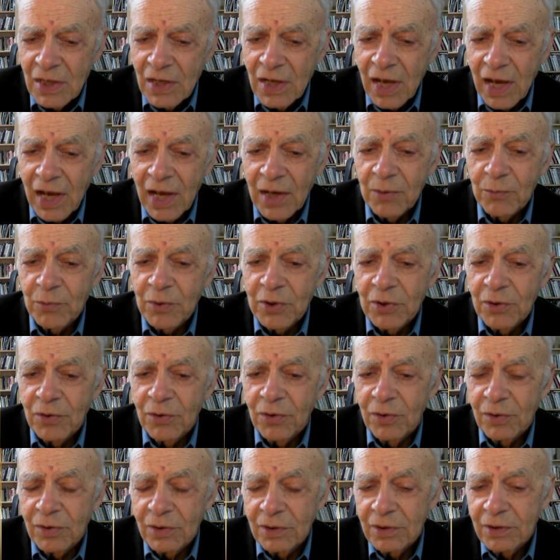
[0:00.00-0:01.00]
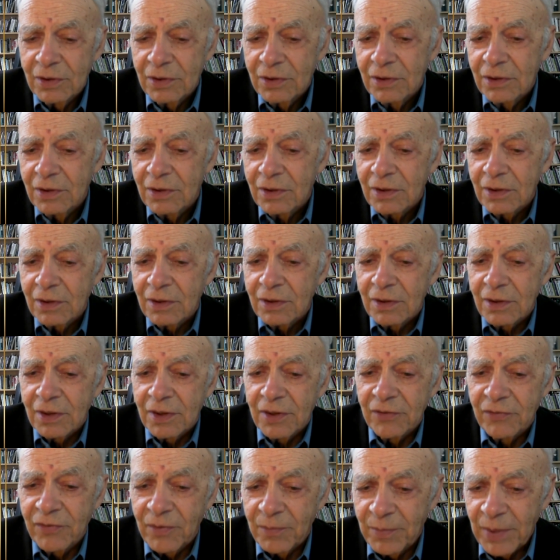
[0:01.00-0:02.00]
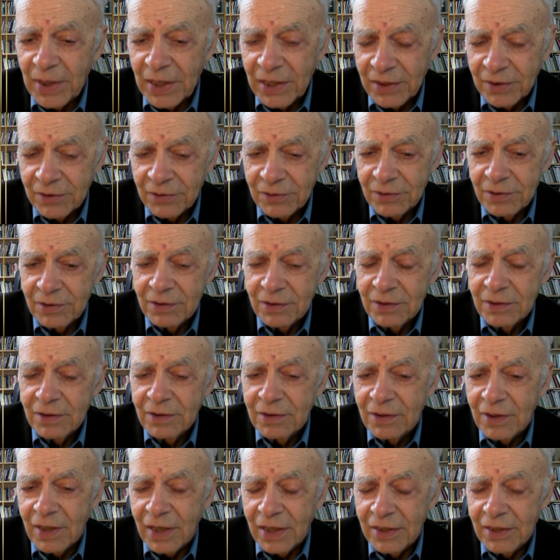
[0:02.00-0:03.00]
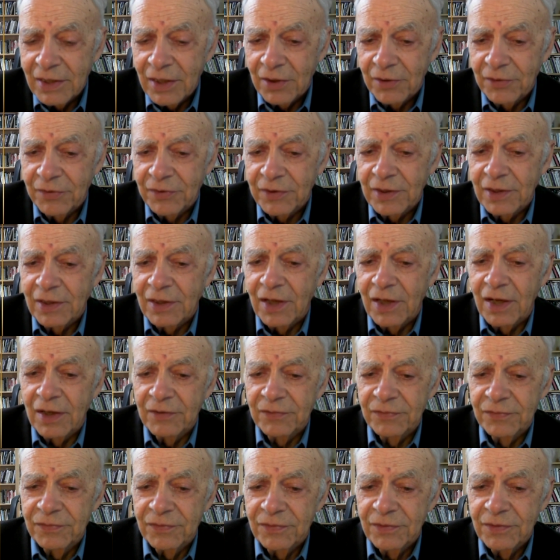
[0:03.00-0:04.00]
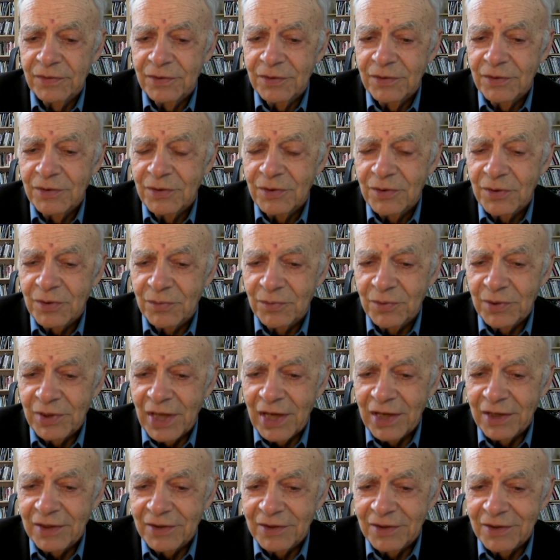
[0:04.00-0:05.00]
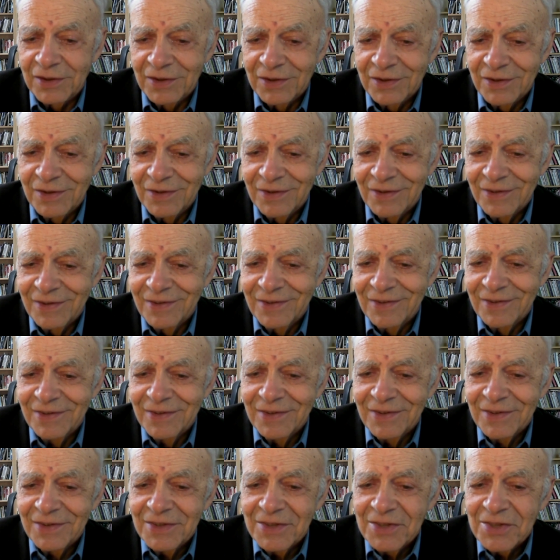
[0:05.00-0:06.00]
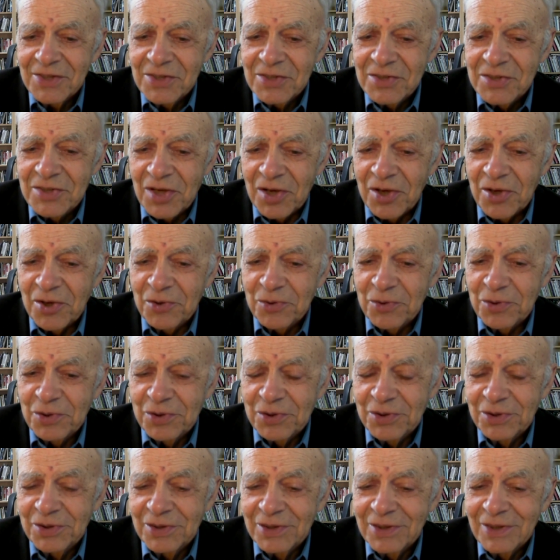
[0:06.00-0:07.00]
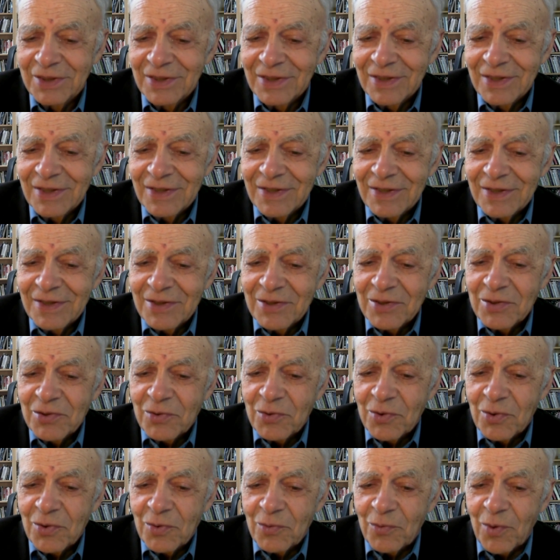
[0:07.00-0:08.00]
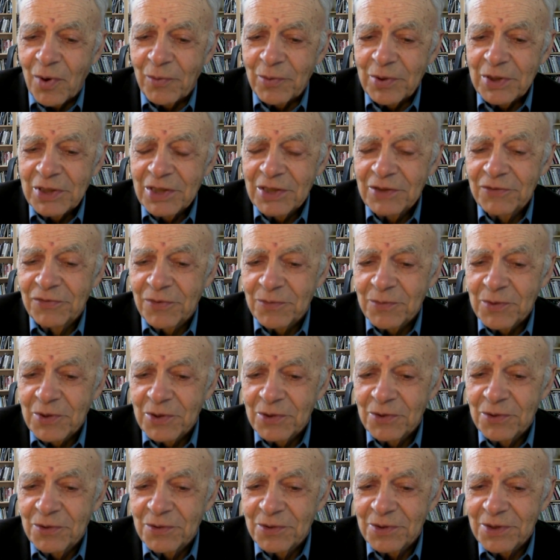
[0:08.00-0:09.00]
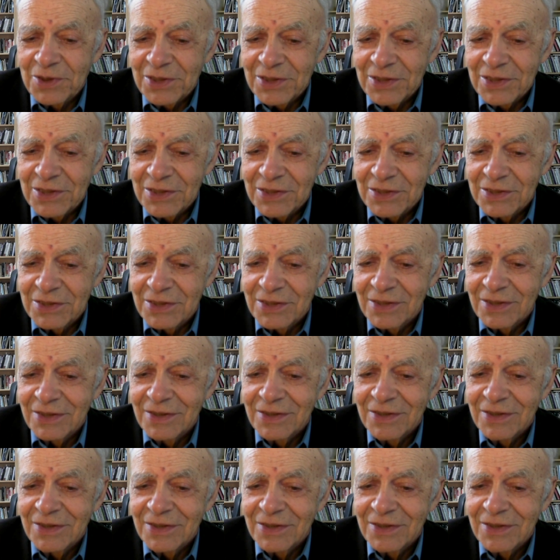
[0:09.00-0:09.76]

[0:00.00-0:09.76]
and we all live a better and healthier life without it. So what we need from you is